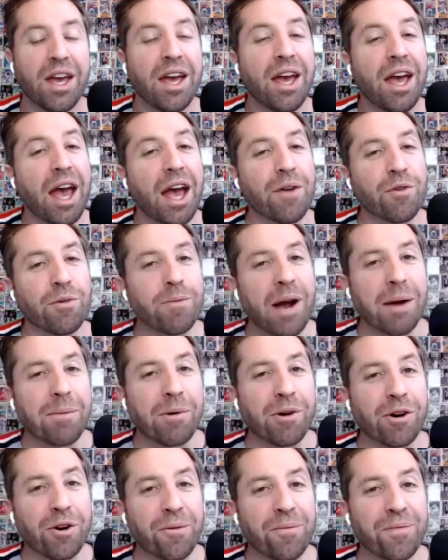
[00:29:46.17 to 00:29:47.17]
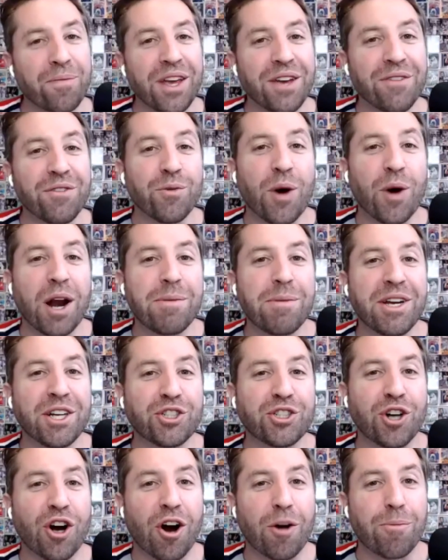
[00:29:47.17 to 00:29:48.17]
And remember, if you want to be a
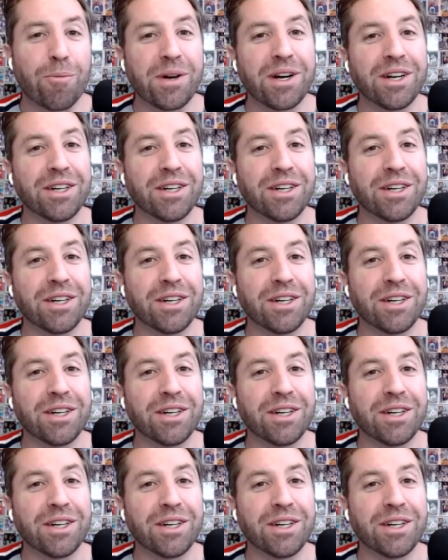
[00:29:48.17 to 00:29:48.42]
sharp,